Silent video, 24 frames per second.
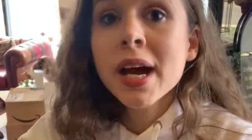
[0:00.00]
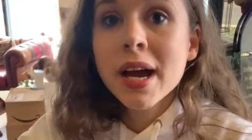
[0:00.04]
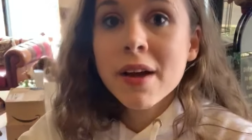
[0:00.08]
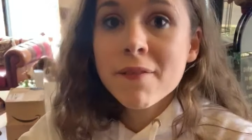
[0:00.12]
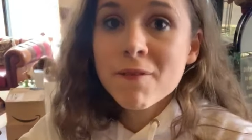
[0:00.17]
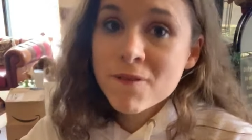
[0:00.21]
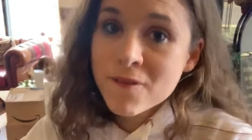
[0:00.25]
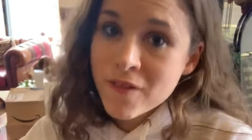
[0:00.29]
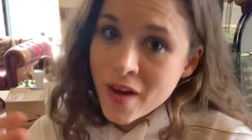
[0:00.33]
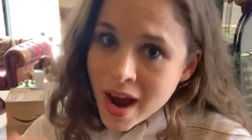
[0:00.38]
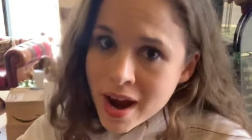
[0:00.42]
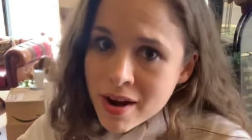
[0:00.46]

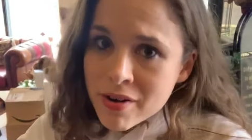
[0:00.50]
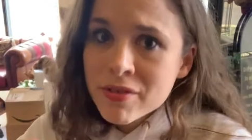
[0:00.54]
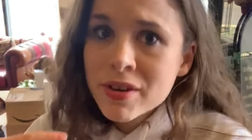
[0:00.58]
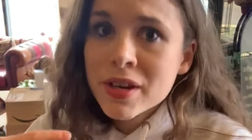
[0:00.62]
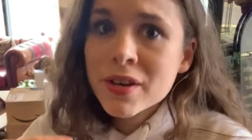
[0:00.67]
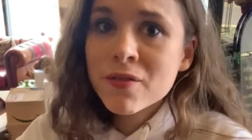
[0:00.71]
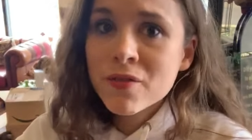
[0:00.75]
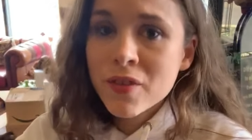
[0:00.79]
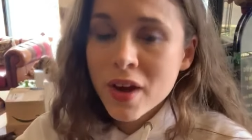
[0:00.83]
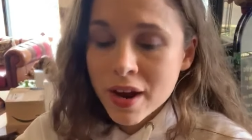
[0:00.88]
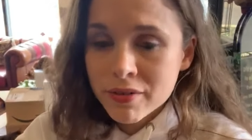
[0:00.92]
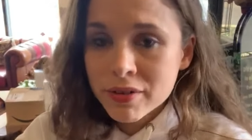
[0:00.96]
Very,
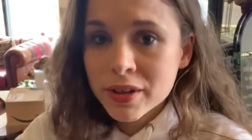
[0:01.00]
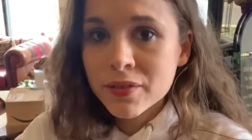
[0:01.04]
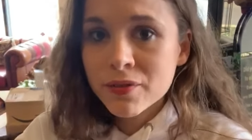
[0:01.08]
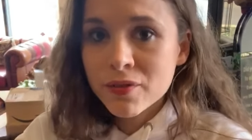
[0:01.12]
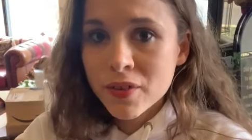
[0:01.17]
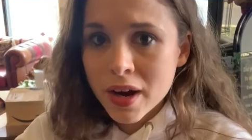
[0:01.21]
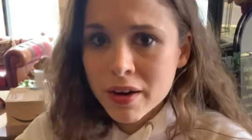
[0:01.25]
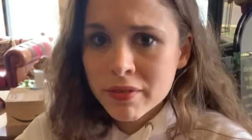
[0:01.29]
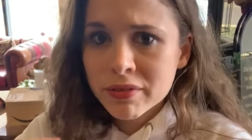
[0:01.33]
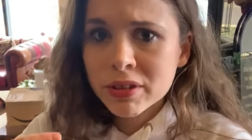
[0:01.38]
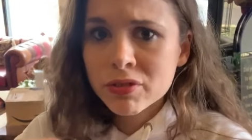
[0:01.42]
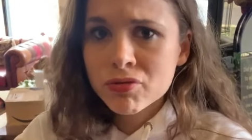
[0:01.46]
very,
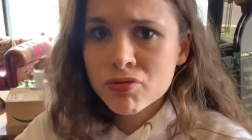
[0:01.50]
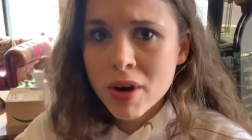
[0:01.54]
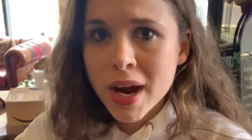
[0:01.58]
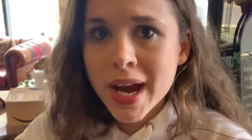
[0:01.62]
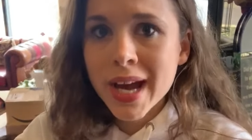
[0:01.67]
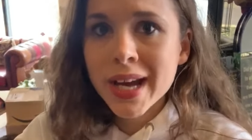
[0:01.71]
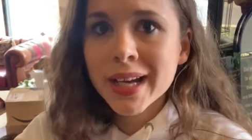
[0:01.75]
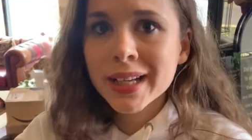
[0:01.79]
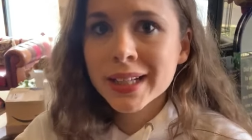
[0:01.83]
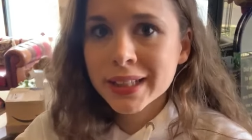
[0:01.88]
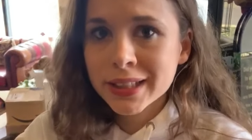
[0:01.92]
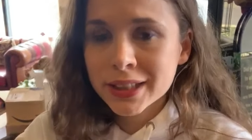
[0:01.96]
very
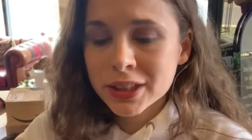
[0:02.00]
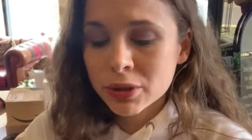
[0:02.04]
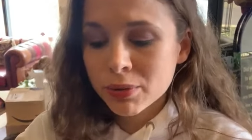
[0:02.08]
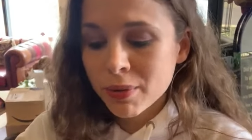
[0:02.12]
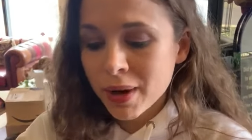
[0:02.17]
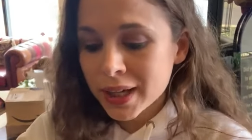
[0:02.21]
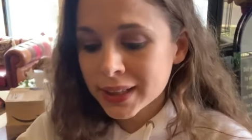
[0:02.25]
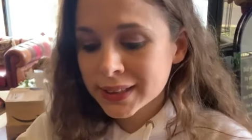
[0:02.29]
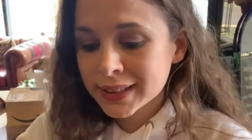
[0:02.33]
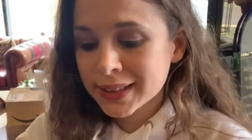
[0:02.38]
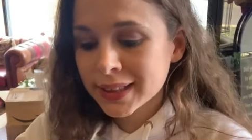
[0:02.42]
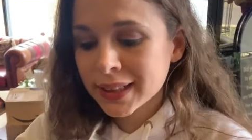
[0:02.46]
rarely do
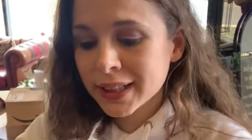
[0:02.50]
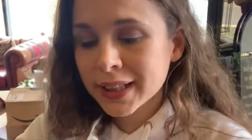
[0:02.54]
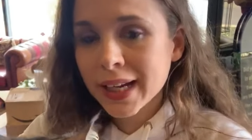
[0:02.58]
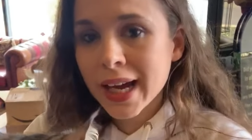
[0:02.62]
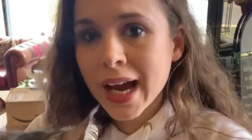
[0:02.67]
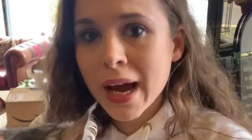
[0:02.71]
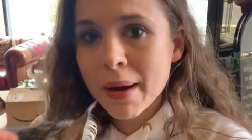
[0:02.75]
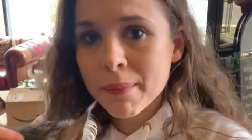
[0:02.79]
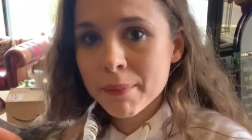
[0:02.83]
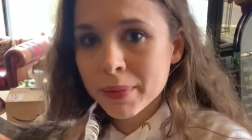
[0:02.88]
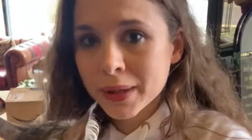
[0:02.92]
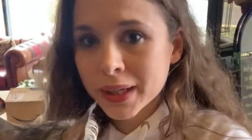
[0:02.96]
I see a
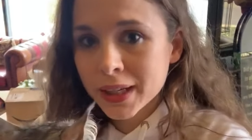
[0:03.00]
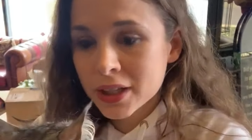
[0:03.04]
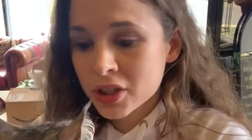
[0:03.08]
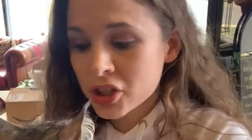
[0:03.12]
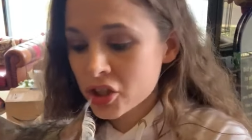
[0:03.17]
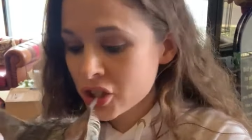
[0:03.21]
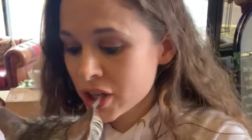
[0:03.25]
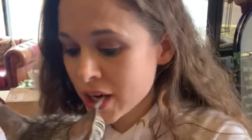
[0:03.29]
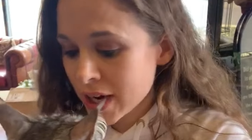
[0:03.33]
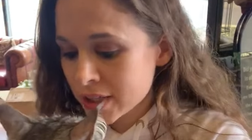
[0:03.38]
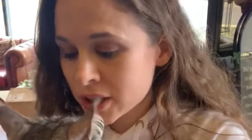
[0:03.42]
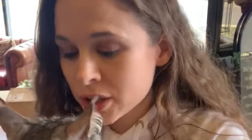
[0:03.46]
cat being
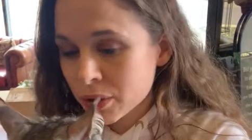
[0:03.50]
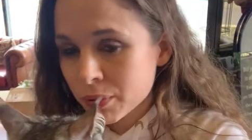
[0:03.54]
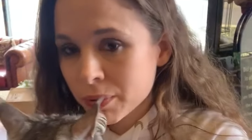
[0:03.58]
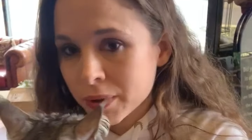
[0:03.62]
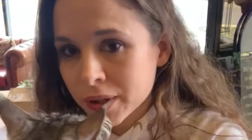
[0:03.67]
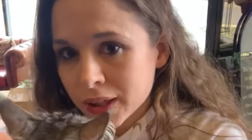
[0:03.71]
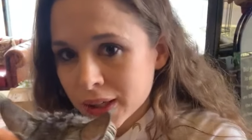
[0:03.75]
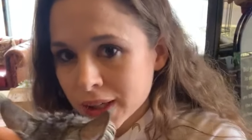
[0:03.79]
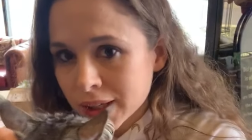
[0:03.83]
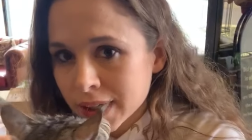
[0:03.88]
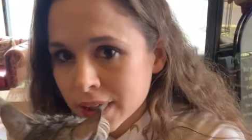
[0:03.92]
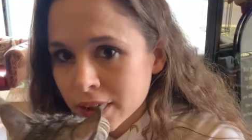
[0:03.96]

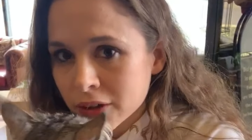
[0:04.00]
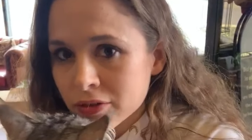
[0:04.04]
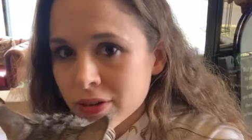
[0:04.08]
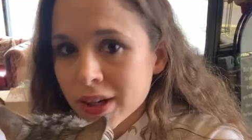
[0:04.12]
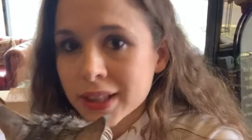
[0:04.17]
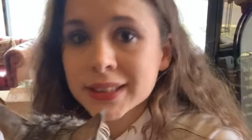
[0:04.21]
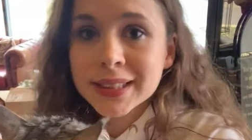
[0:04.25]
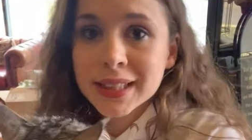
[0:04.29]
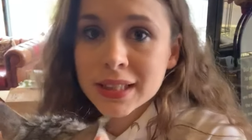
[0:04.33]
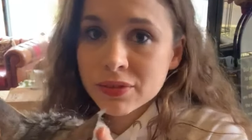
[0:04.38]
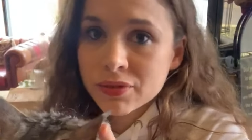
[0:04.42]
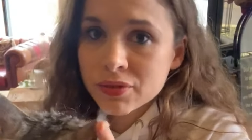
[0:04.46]
genuinely
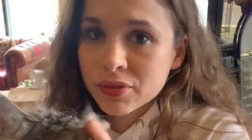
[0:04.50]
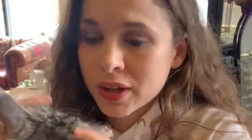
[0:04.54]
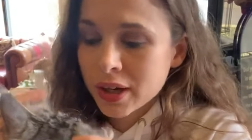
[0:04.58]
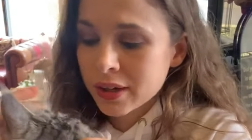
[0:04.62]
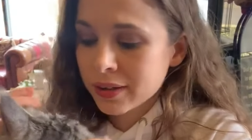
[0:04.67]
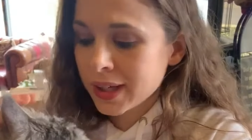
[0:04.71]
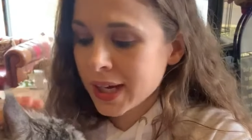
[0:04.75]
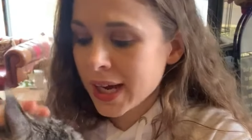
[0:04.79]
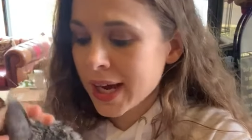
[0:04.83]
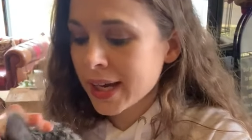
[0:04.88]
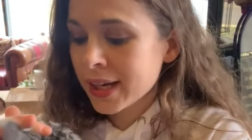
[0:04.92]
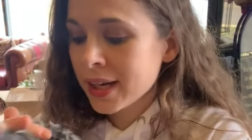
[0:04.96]
aggressive,
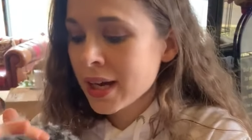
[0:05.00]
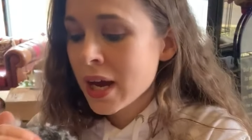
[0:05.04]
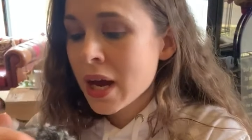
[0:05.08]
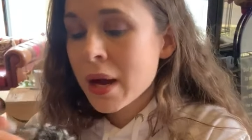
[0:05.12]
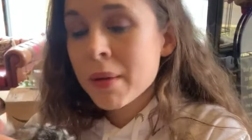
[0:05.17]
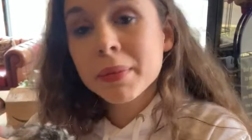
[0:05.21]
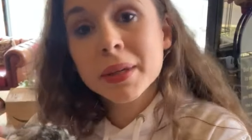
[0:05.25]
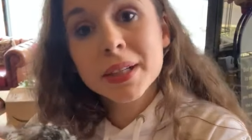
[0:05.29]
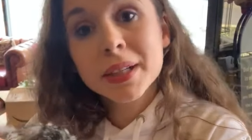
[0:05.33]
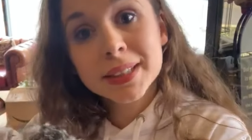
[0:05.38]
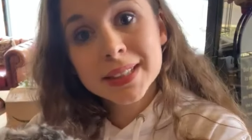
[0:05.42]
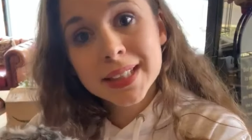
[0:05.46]
okay?
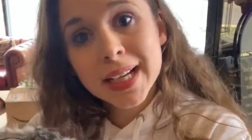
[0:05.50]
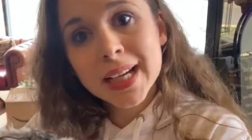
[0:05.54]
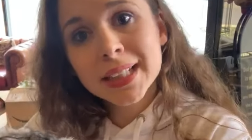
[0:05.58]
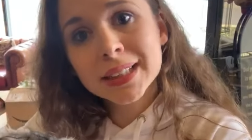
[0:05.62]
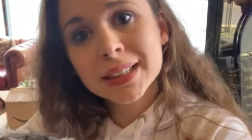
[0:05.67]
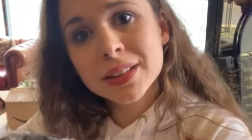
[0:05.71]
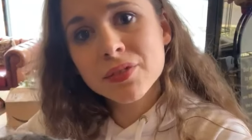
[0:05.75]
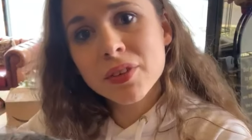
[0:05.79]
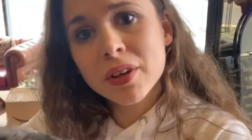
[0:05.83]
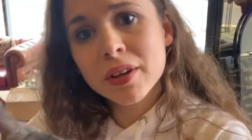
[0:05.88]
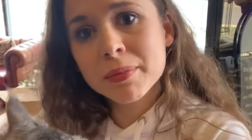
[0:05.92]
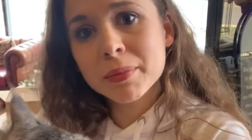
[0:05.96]
Because cats
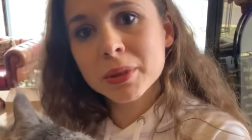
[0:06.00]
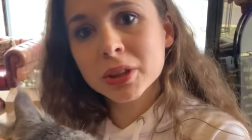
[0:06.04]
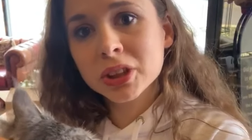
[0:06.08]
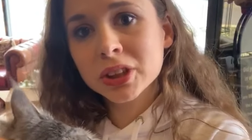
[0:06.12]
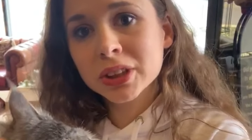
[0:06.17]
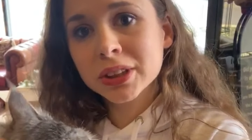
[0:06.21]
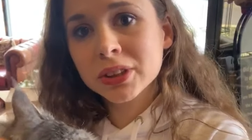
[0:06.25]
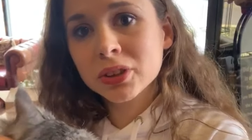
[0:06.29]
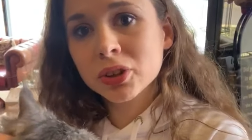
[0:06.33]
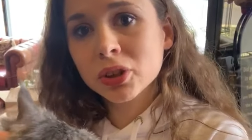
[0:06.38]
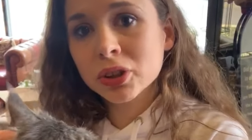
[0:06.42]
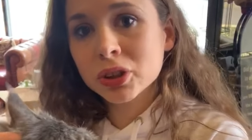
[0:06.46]
are very much
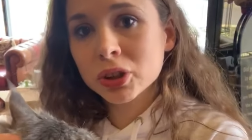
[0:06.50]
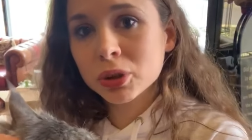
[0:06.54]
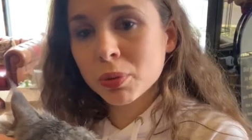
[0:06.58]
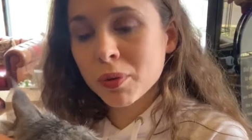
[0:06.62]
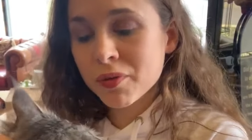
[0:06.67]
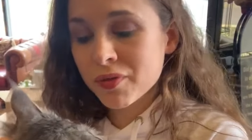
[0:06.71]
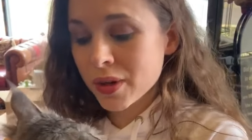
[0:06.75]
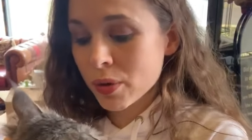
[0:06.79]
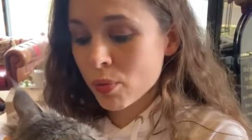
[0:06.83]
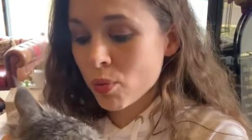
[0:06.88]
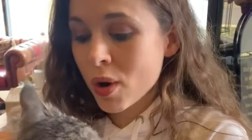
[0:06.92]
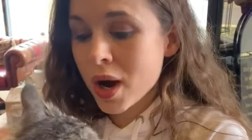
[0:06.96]
in touch
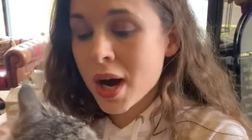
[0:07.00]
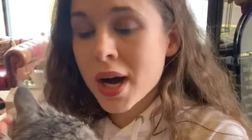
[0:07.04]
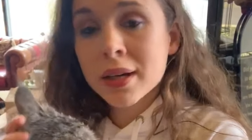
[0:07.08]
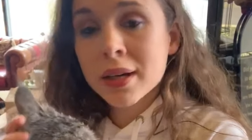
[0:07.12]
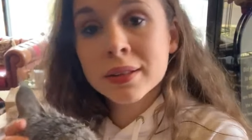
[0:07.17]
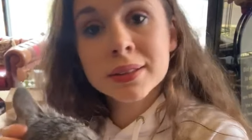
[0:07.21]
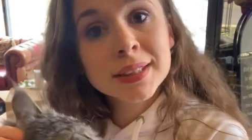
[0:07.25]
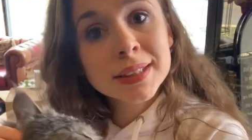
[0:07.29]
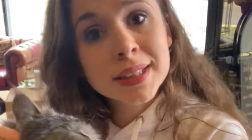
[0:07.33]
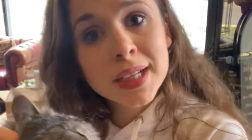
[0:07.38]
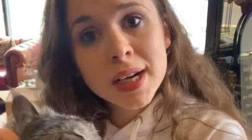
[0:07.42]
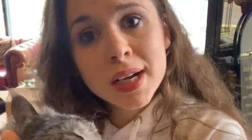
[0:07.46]
with their
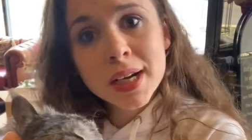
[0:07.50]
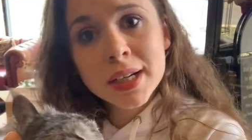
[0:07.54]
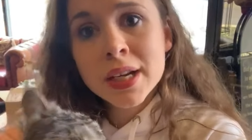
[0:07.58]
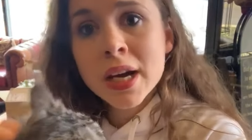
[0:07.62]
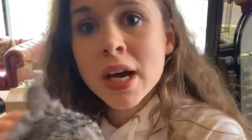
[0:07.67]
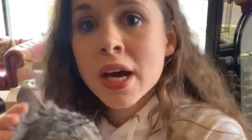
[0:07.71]
wild side.